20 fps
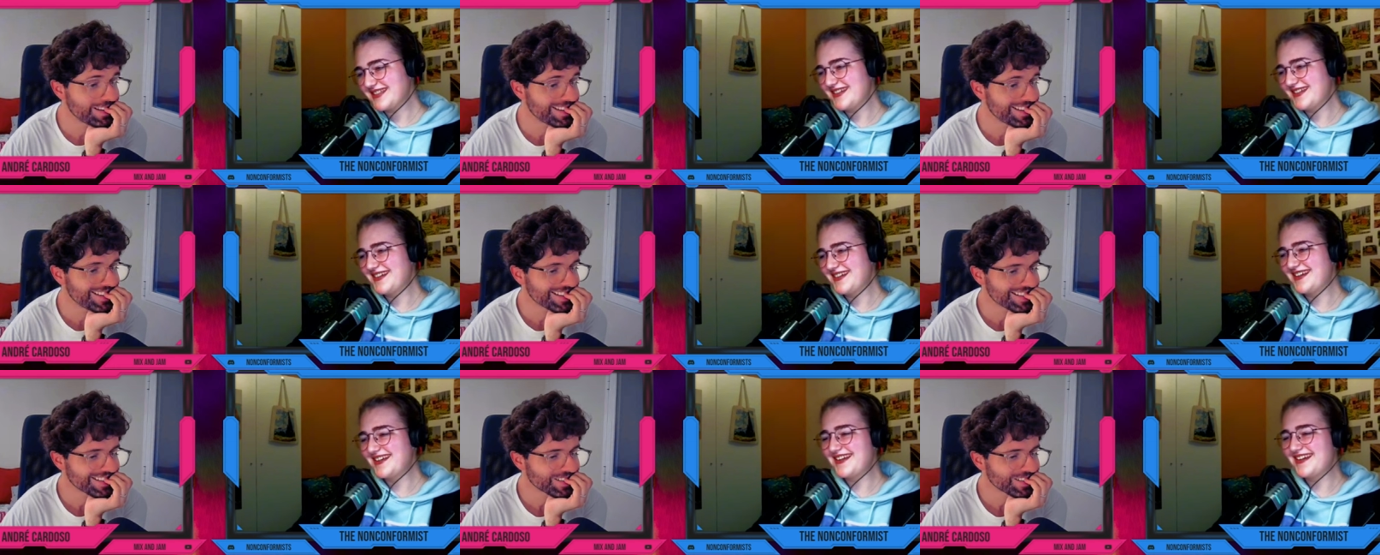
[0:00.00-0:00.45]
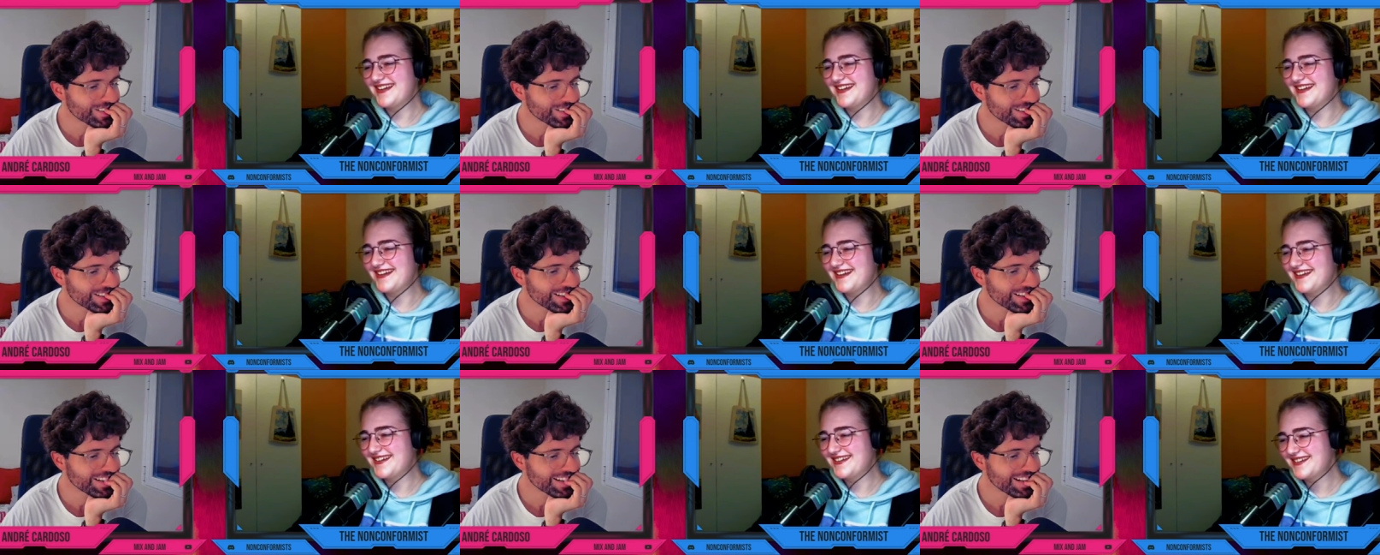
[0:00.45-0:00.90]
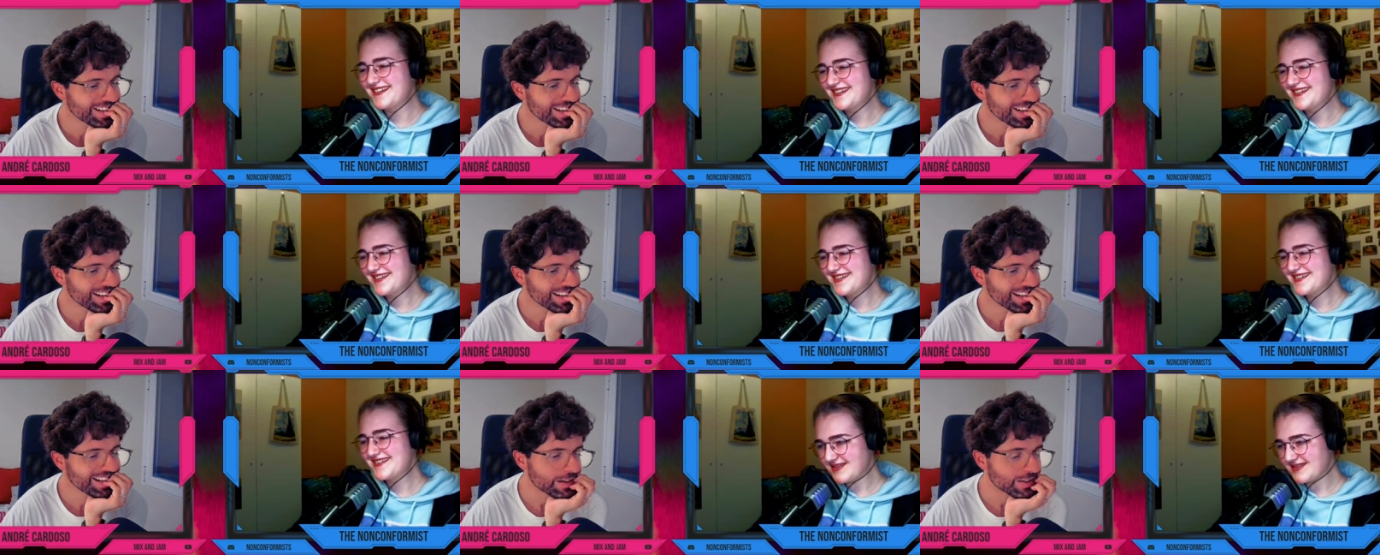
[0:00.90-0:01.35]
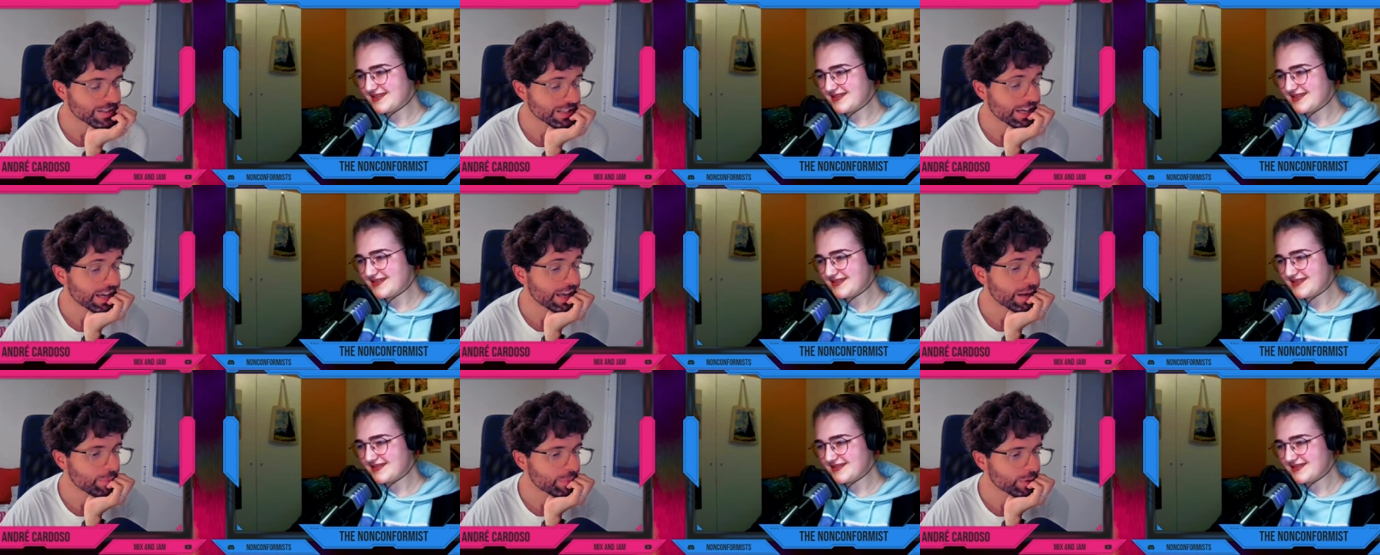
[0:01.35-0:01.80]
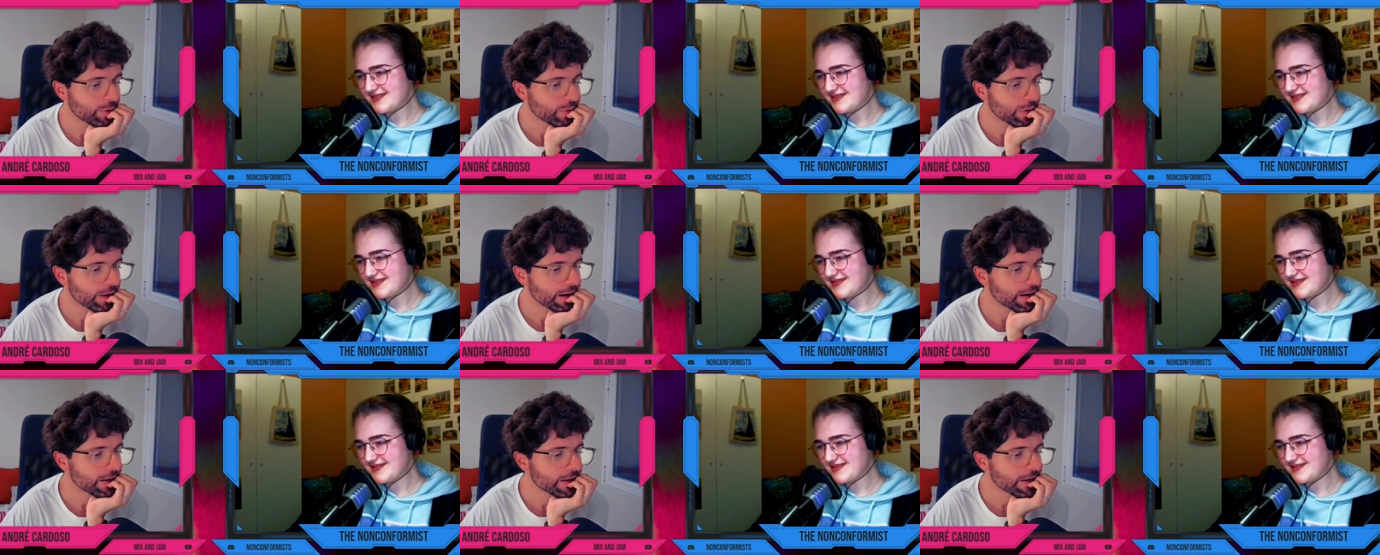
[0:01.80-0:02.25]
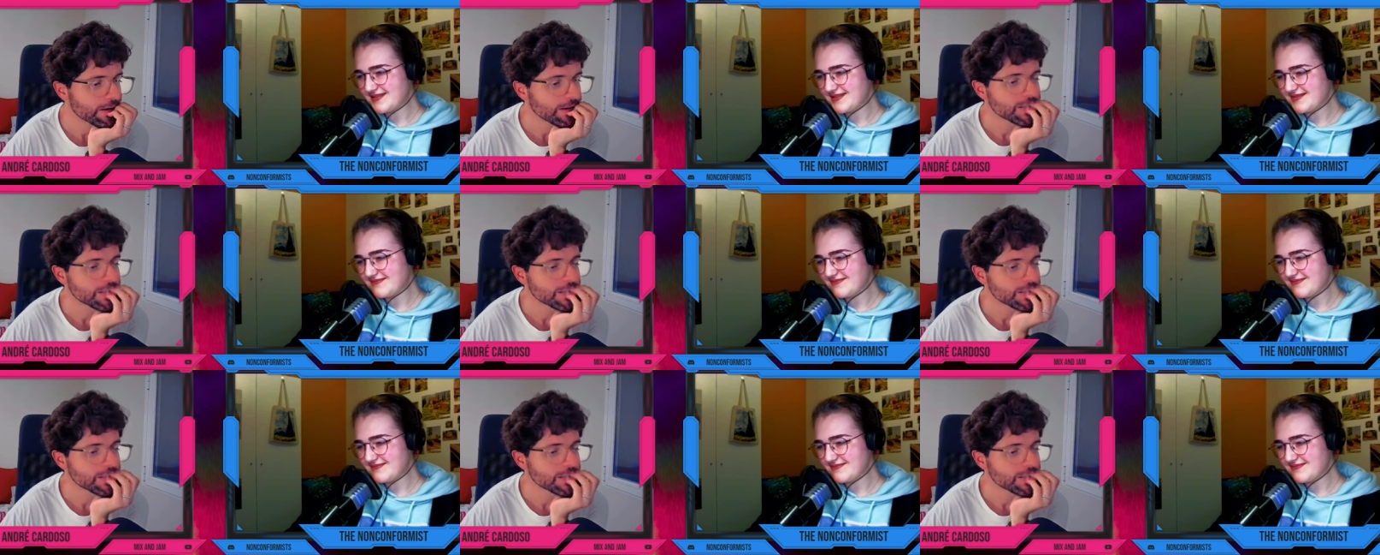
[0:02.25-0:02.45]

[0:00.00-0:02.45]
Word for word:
Speaker 1: that was April, right?